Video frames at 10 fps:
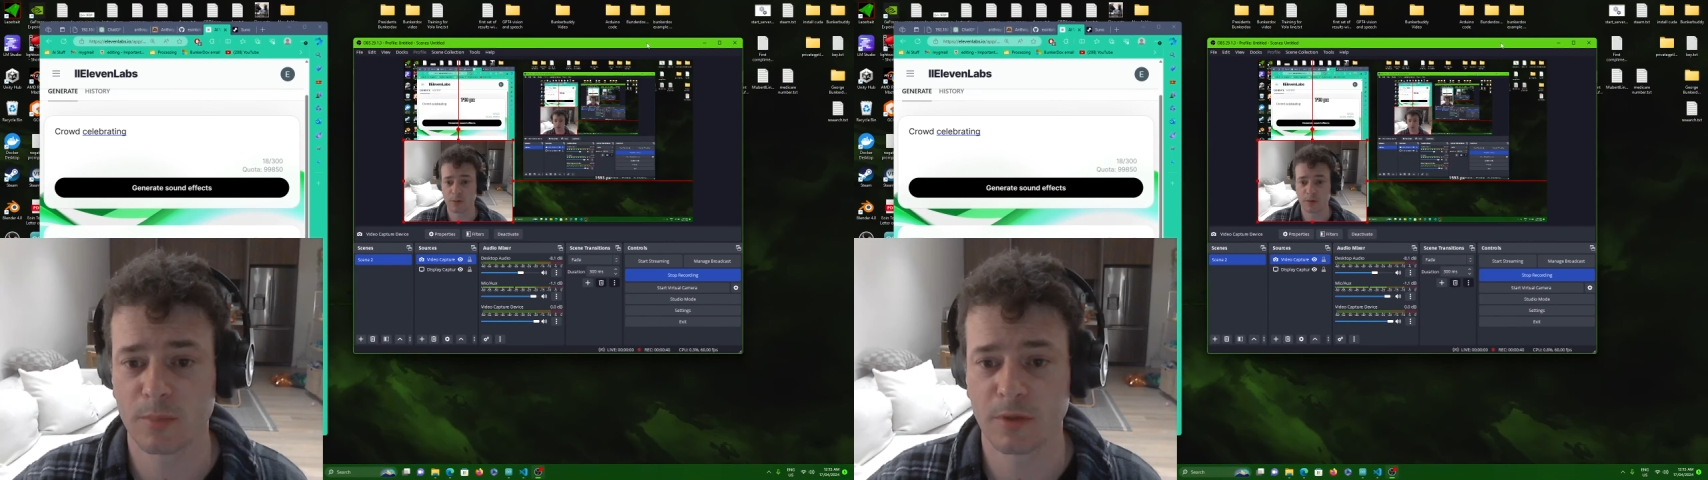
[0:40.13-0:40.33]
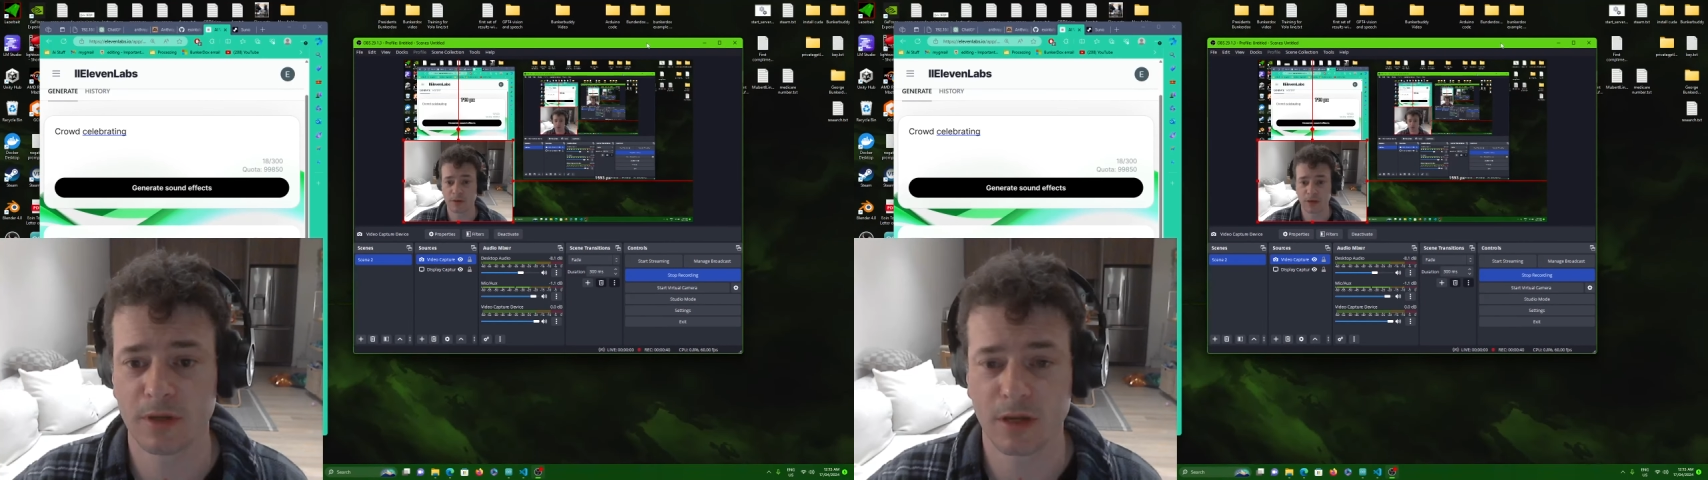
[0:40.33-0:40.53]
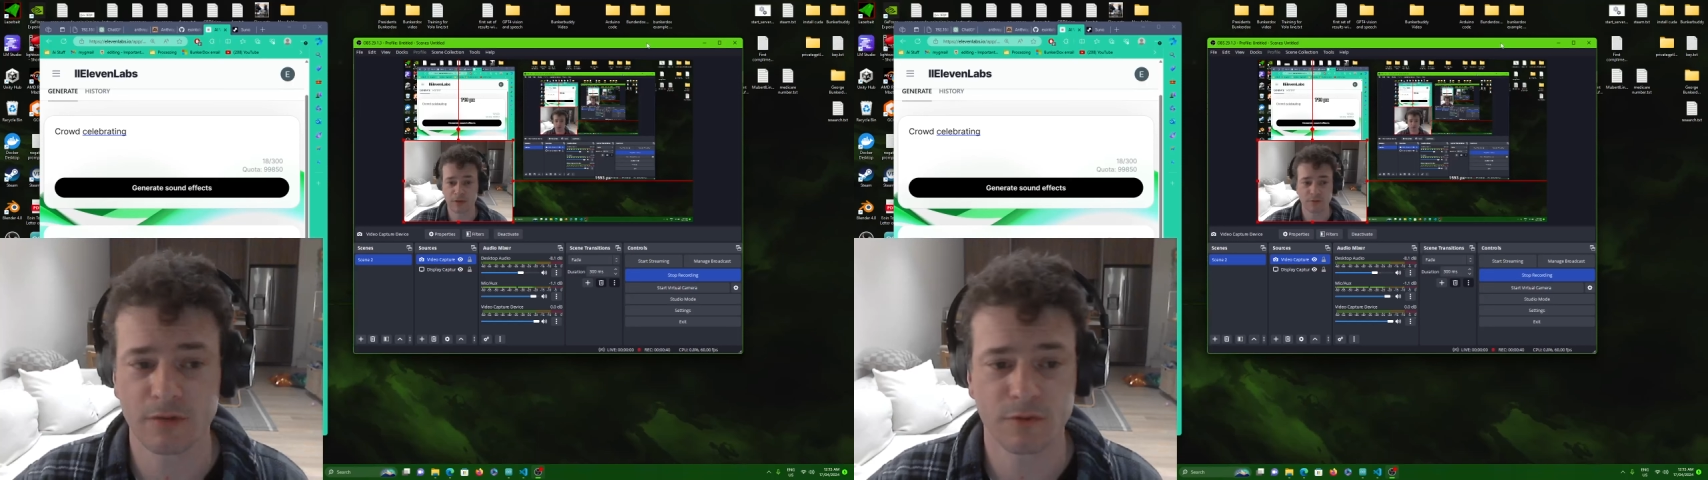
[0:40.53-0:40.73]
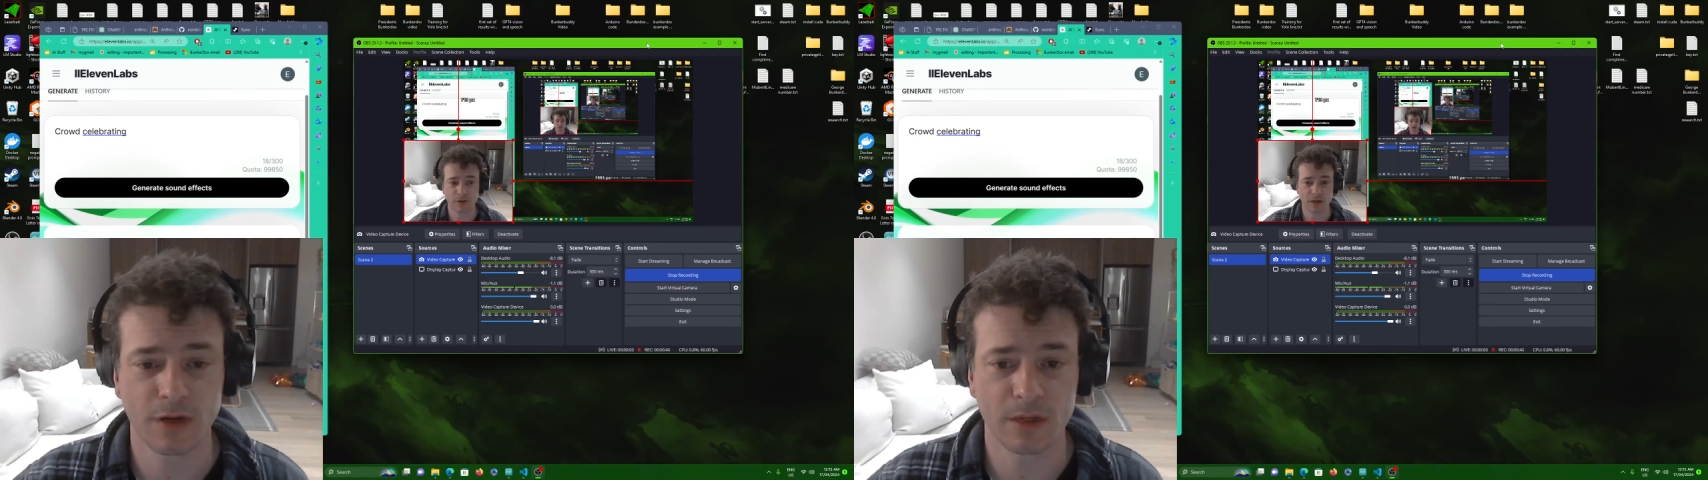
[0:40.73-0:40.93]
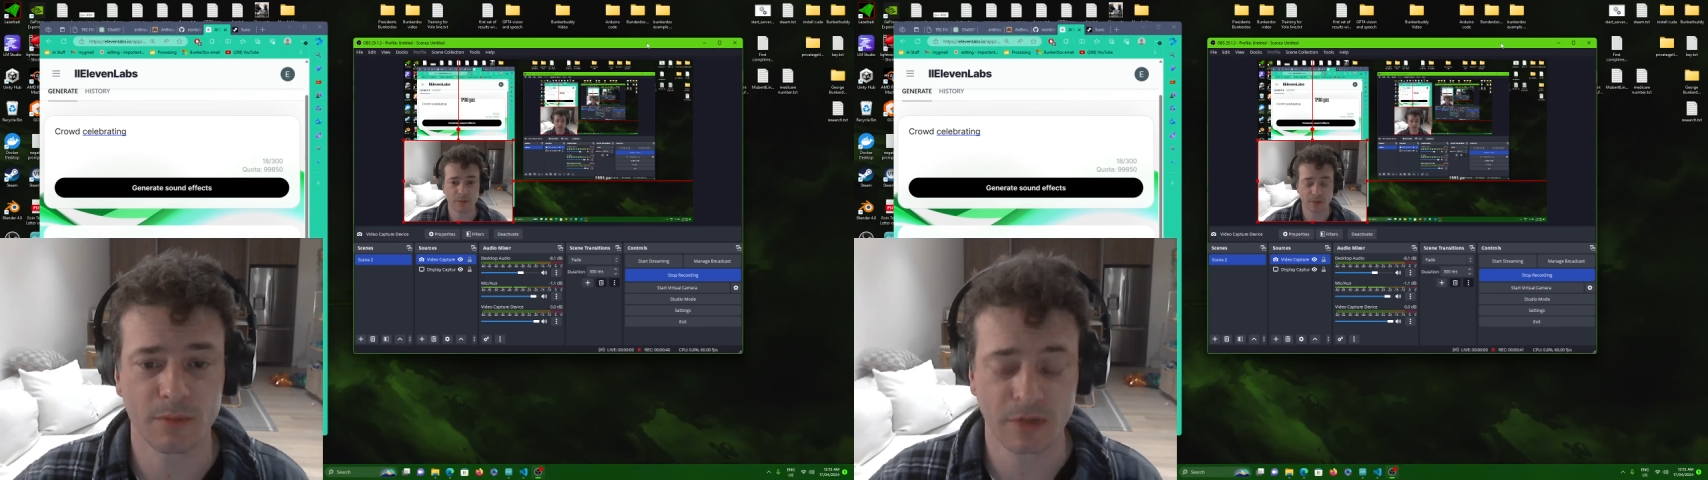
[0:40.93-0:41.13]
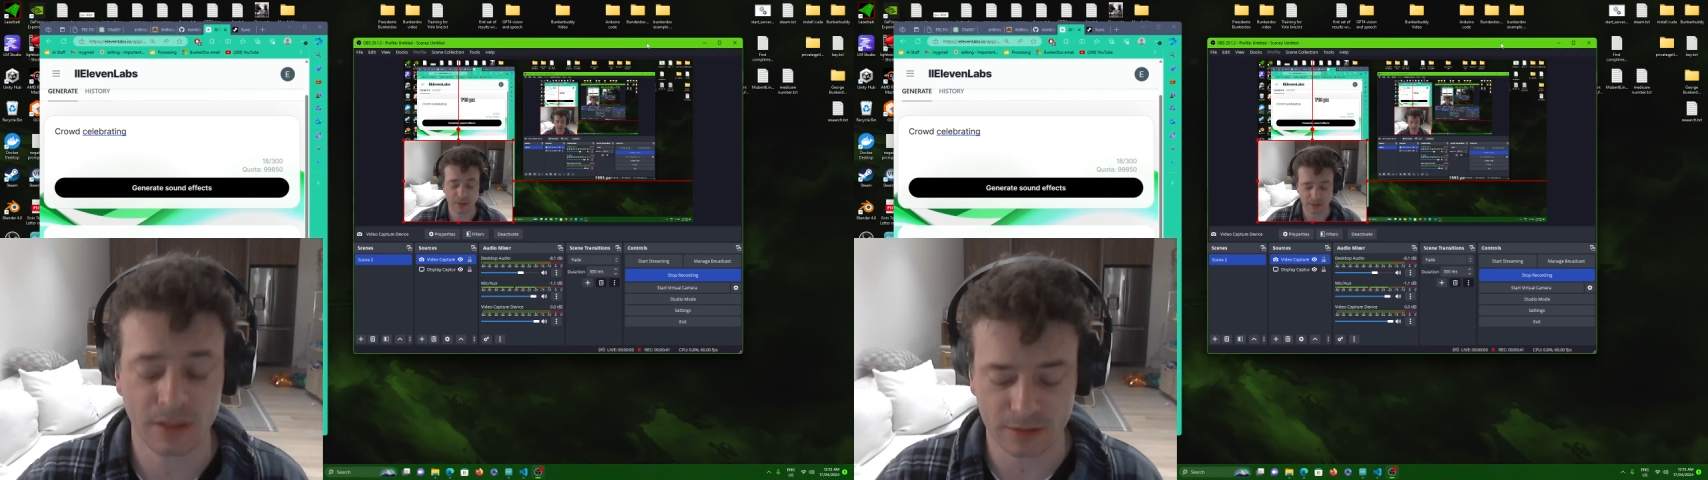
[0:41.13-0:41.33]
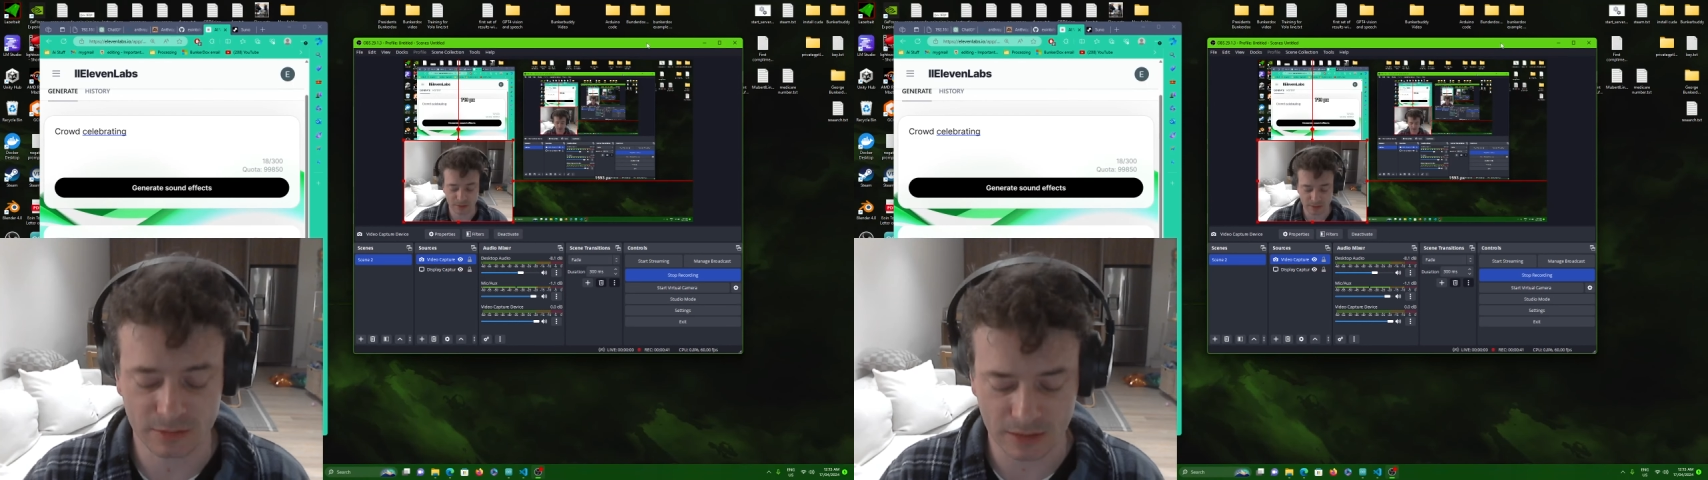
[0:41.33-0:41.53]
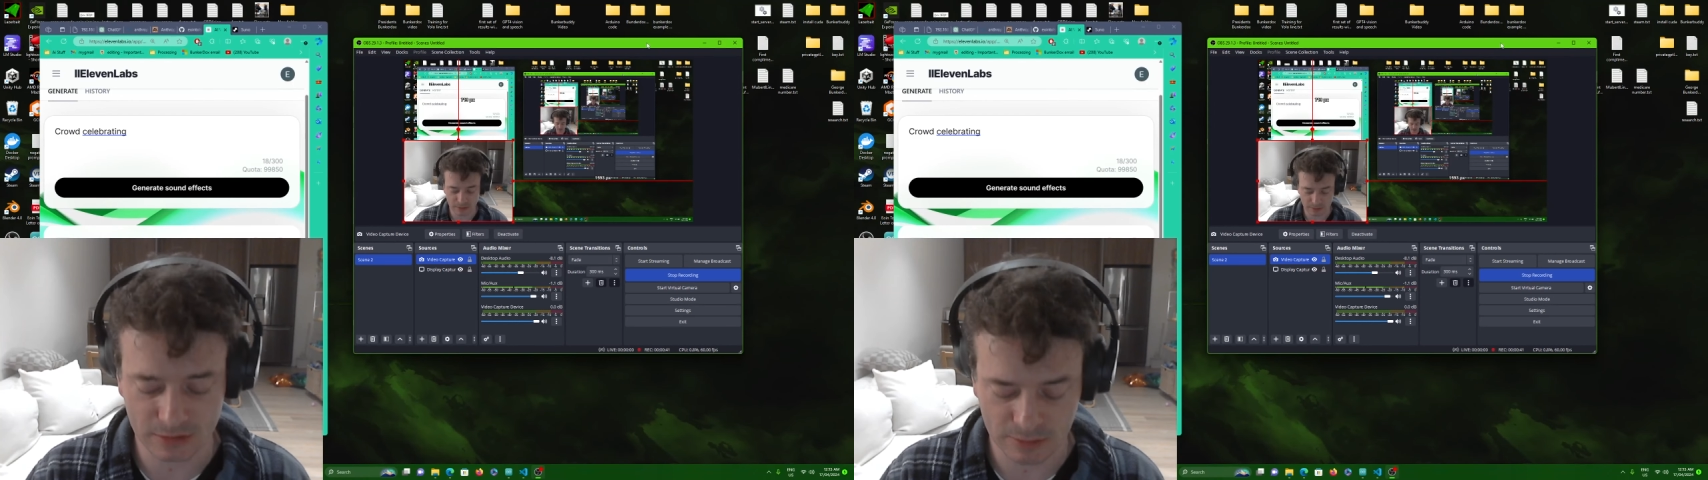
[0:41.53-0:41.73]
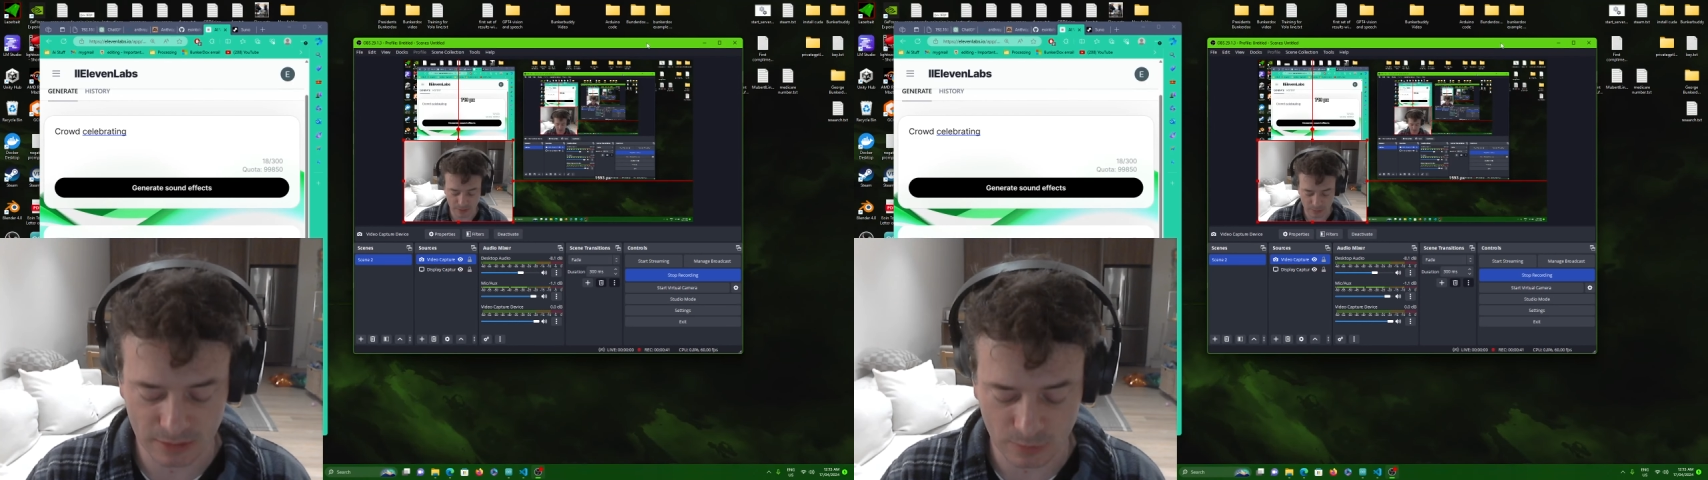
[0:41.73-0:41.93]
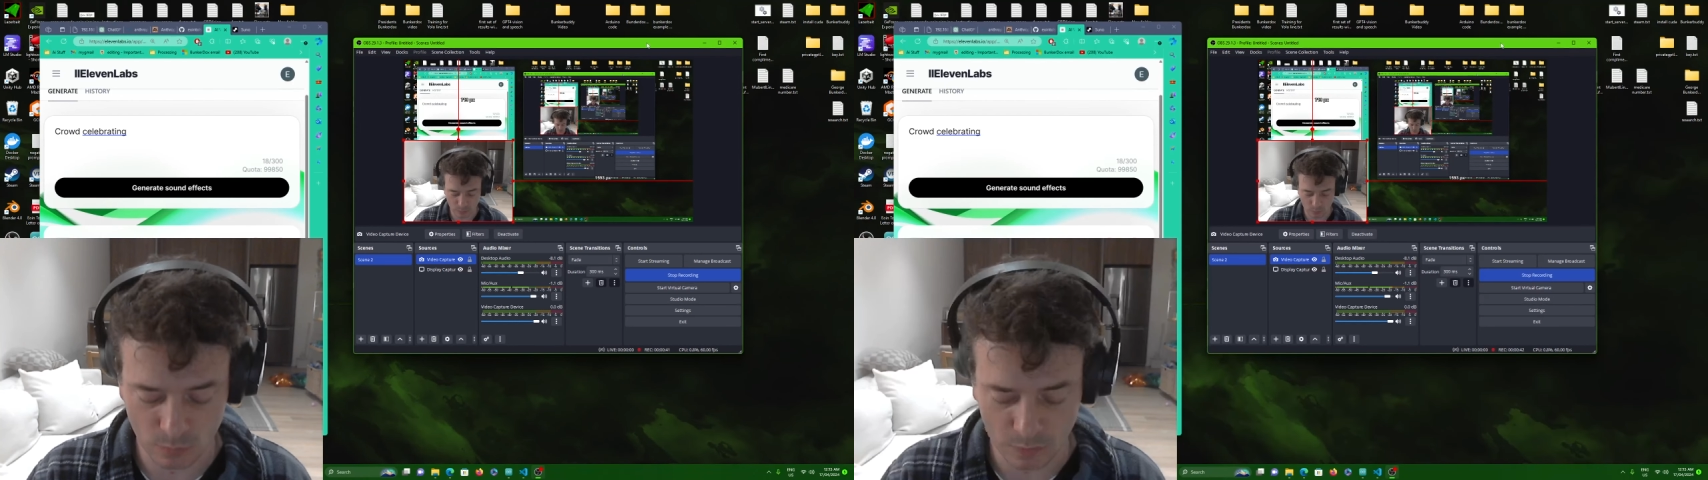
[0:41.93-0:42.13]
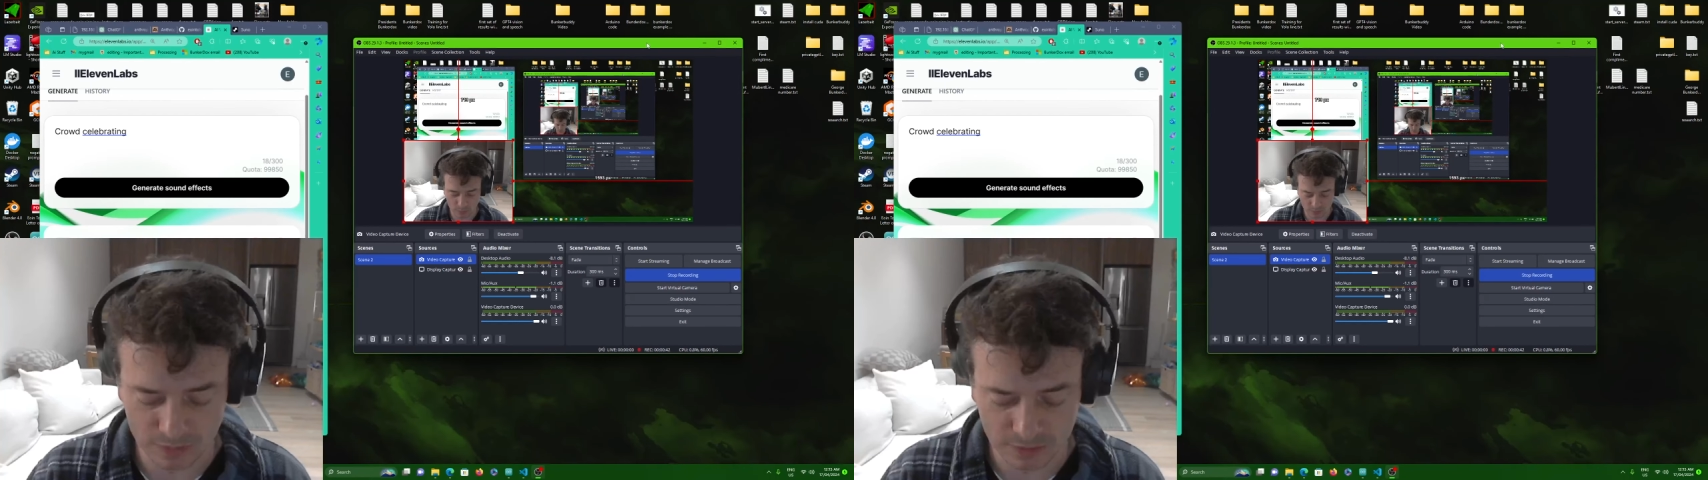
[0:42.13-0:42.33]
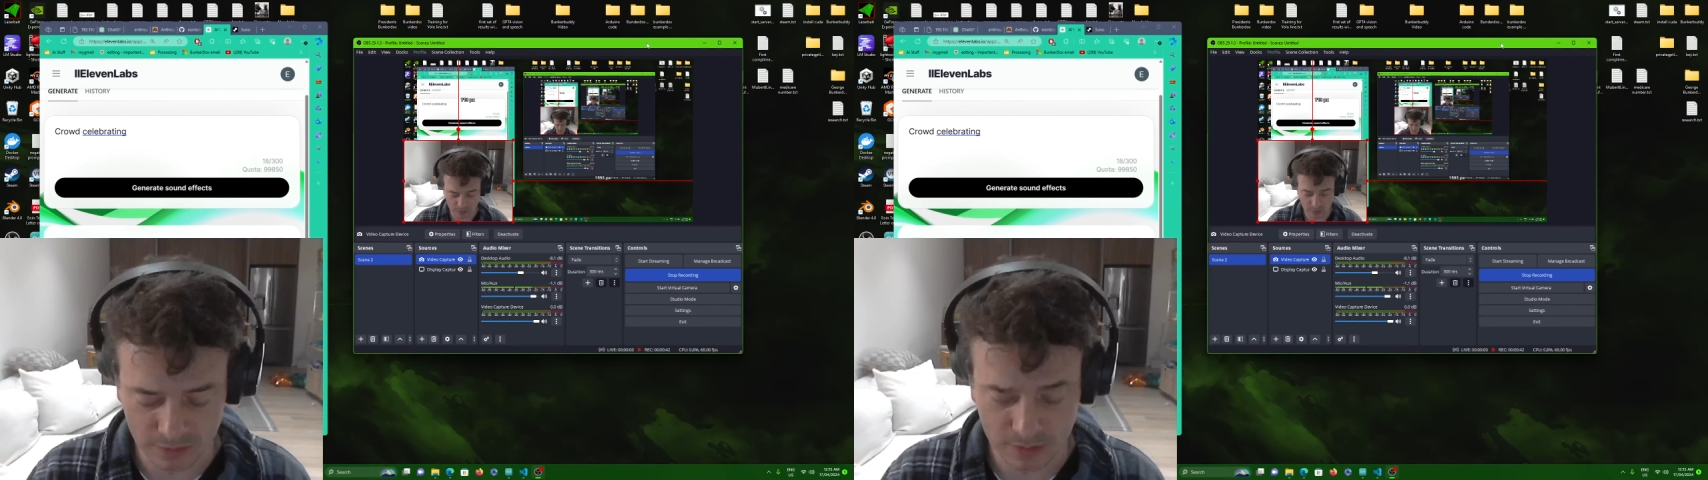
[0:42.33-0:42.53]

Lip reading: online for anybody else that wants it.